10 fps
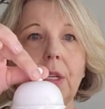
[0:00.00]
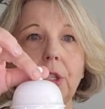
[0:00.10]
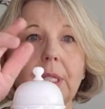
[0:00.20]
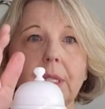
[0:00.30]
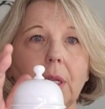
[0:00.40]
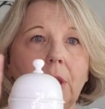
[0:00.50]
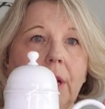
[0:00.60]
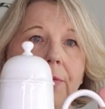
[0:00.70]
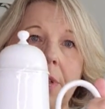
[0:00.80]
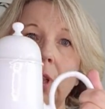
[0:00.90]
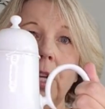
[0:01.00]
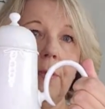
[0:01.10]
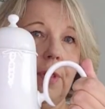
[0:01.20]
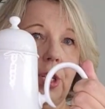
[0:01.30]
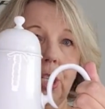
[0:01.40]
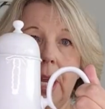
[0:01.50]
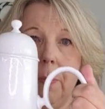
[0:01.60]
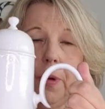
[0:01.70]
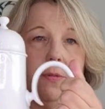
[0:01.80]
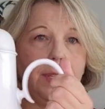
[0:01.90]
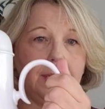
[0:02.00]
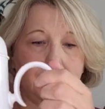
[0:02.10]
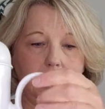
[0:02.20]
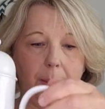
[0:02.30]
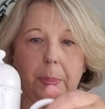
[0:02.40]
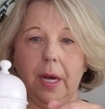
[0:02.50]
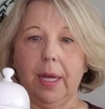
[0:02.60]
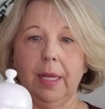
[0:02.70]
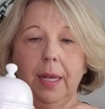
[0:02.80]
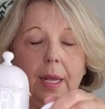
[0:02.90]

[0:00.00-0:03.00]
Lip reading: Just love the shape of this teapot.